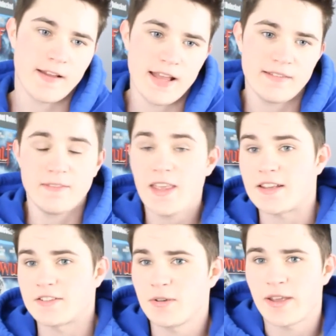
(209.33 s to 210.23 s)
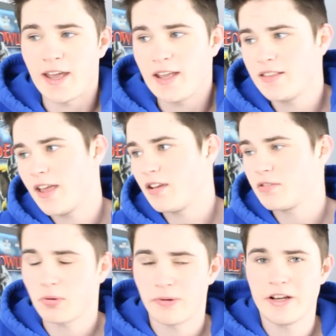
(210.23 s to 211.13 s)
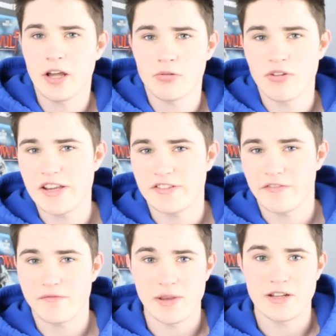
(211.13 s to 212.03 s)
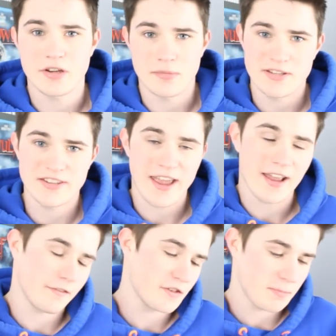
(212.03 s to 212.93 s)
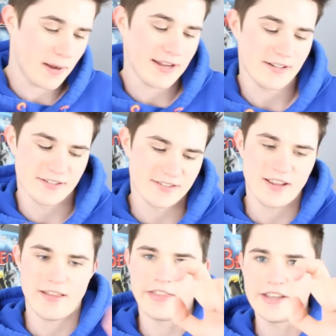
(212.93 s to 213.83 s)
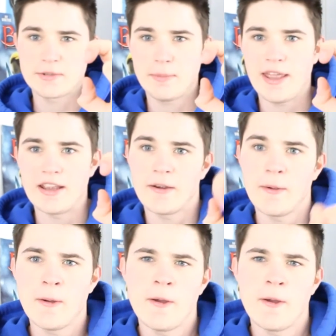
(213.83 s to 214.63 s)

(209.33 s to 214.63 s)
And yes, okay, there is probably no reason for me to be scared of spiders this big.